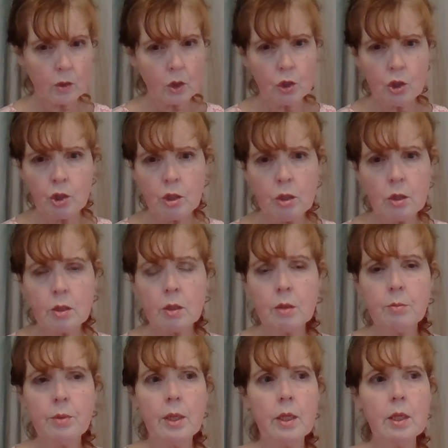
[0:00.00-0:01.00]
sheets
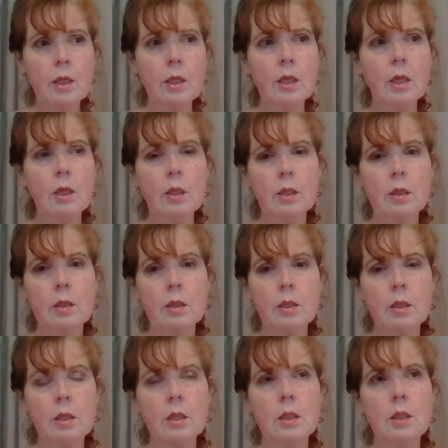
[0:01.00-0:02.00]
and bedding and
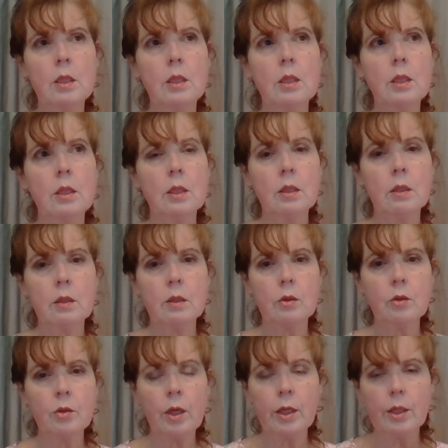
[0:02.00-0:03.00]
uh,
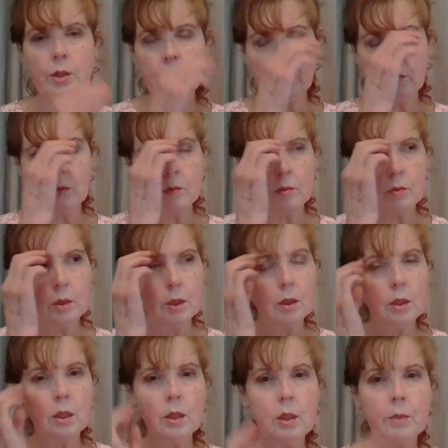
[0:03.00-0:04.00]
tried to
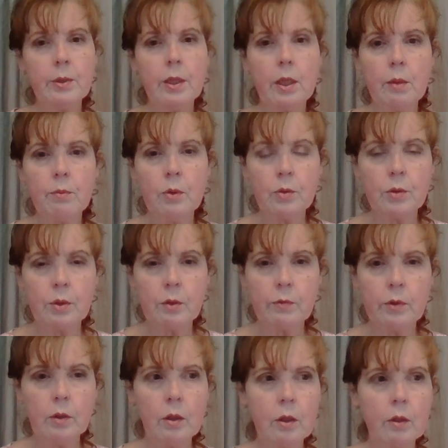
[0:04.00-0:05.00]
eliminate most
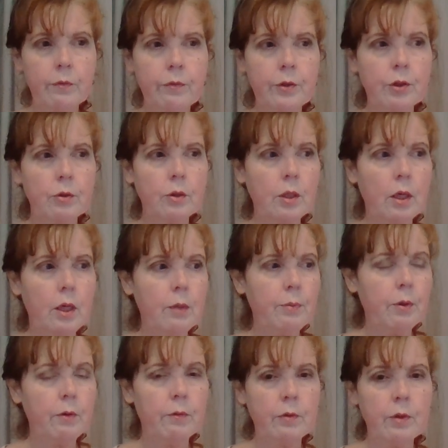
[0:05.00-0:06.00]
of the artificial
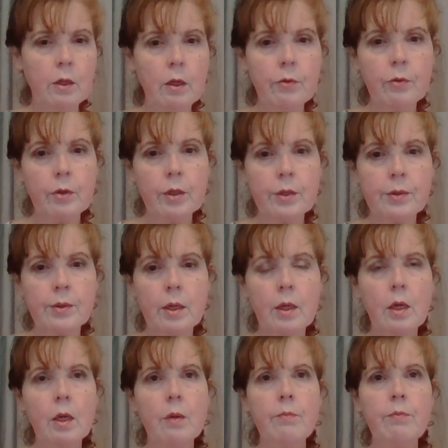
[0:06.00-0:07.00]
type of coverings,
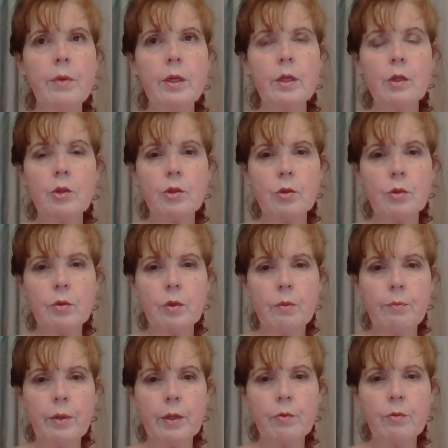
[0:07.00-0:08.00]
making sure
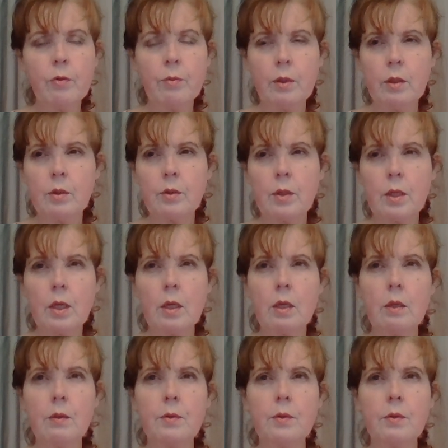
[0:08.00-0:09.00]
the bedroom is
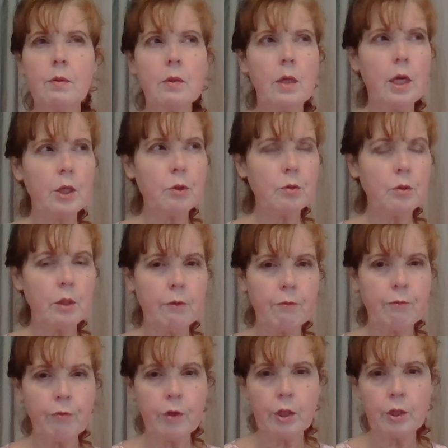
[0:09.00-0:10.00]
as natural
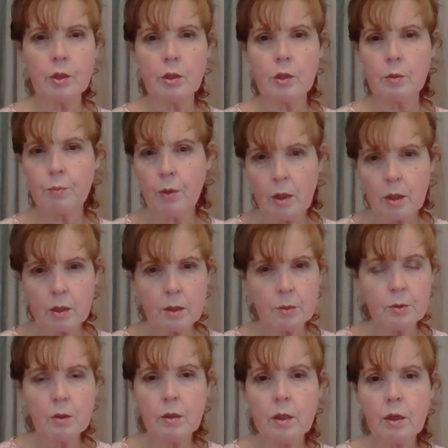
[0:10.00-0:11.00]
and fresh as
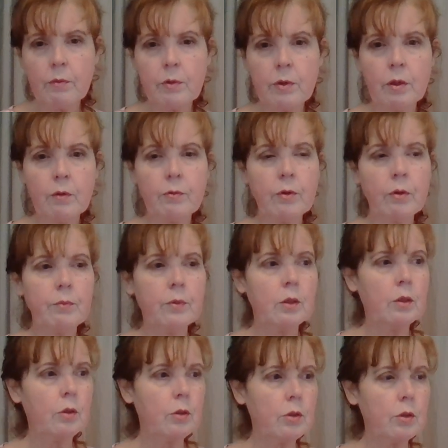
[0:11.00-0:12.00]
possible, everything from
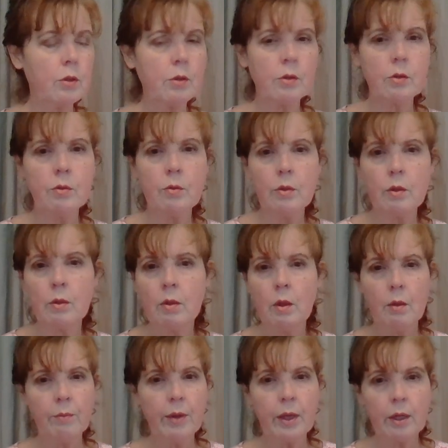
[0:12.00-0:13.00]
the curtains to the
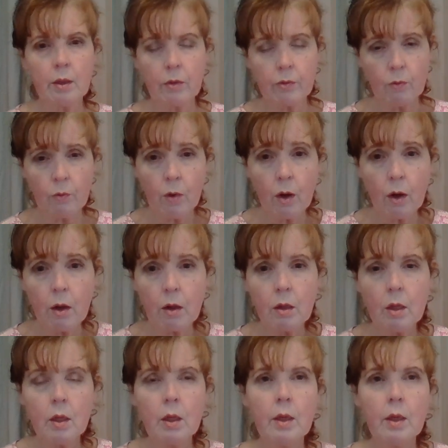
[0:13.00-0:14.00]
paint on the
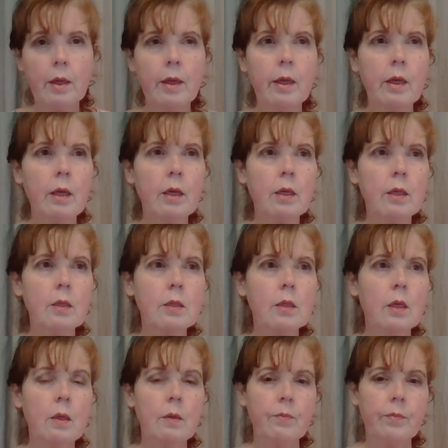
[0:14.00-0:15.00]
wall and
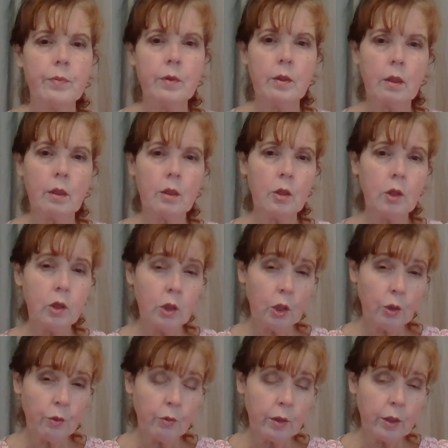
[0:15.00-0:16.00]
the
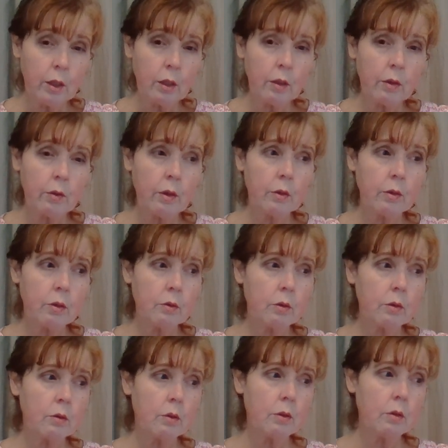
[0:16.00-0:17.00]
clothing that the
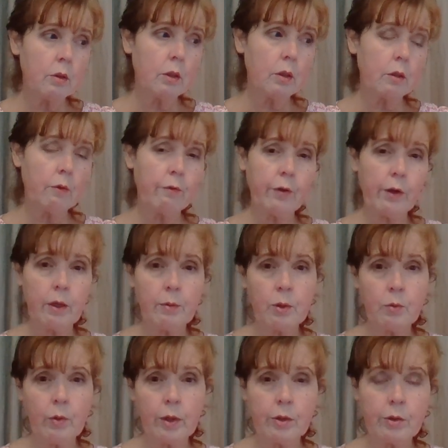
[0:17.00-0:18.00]
that the
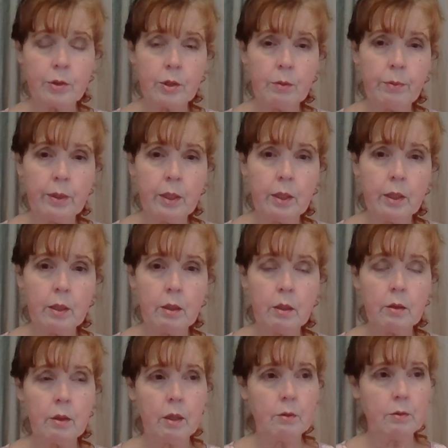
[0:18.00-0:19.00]
family wears to bed.
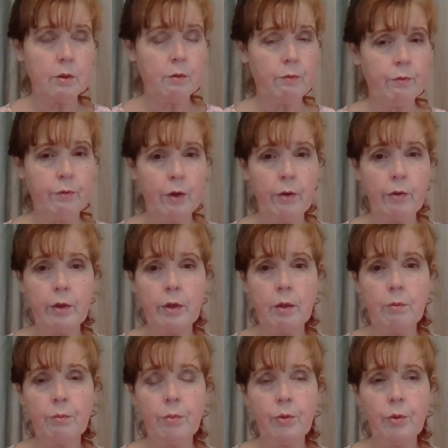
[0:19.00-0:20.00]
That was very
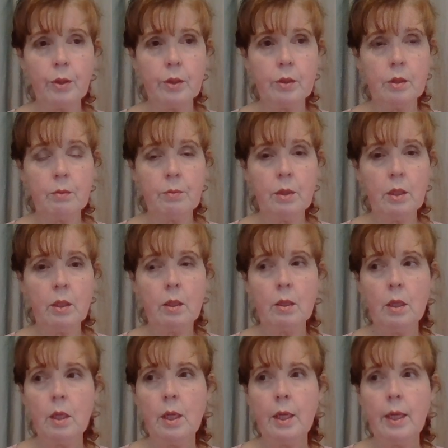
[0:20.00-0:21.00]
important to
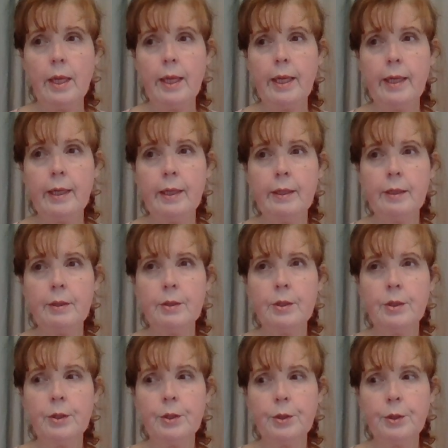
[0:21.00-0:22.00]
me.
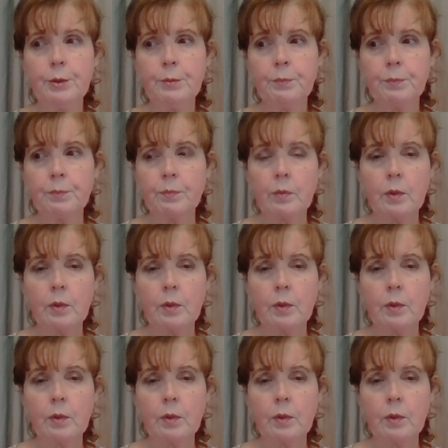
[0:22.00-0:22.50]
And um,